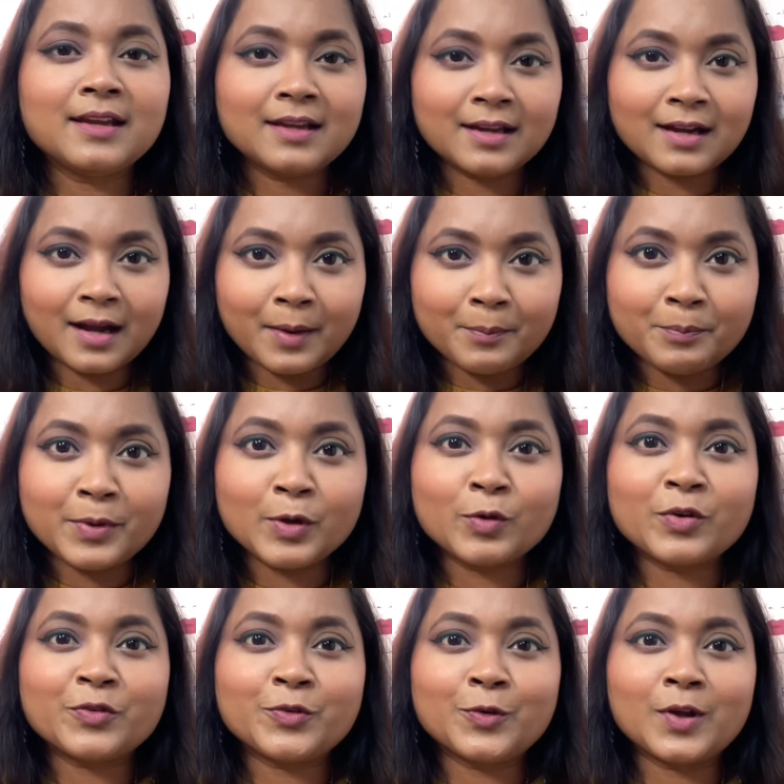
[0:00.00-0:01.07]
a
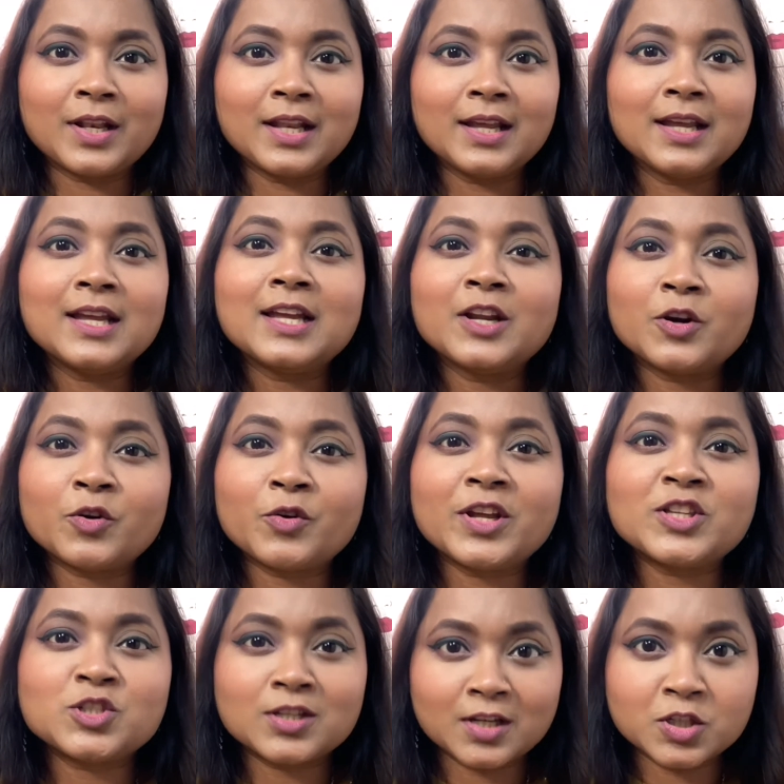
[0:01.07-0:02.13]
beautiful rich
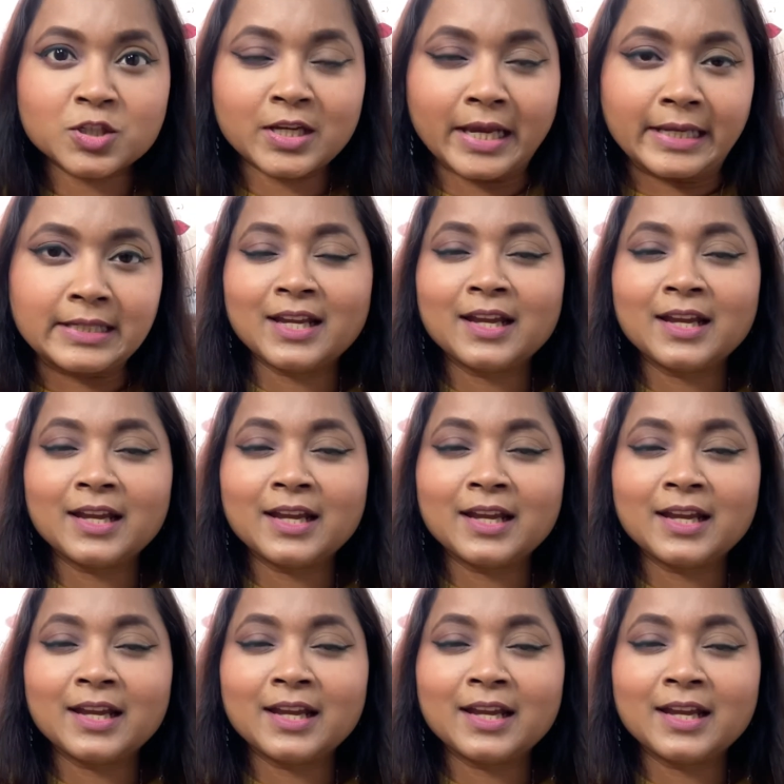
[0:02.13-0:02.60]
shade.